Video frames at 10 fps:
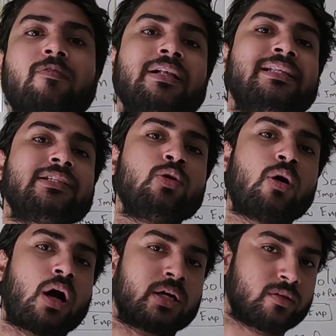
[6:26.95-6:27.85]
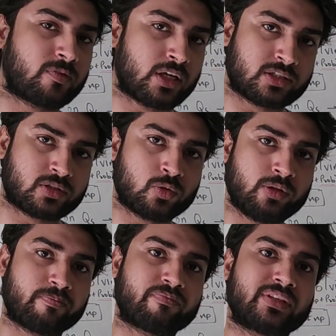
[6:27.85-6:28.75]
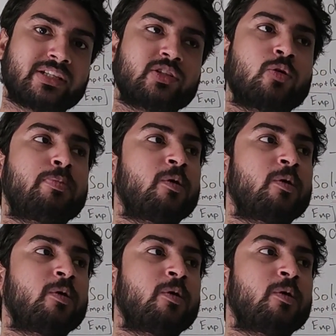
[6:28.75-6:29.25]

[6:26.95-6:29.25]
Well, there's no hard and fast rule. There's no